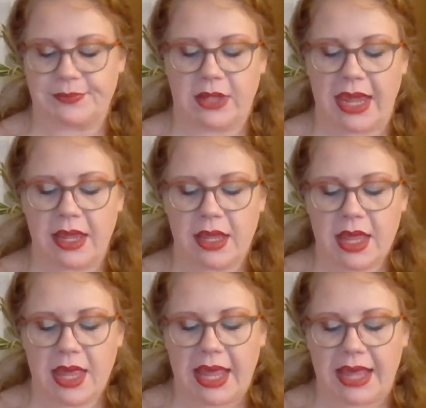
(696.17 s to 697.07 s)
Okay?
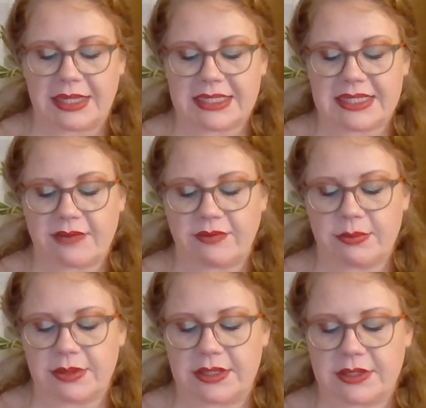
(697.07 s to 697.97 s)
And then 7
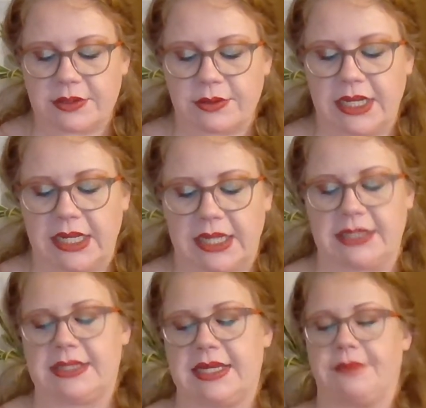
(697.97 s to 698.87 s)
plus 3
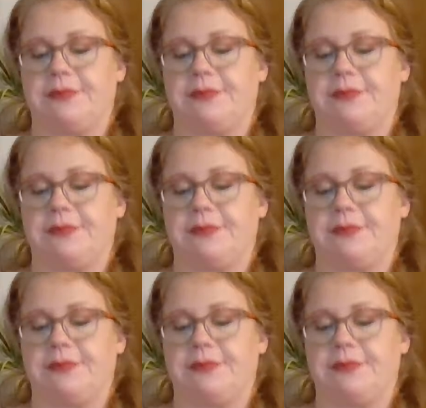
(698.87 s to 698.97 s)
is 10.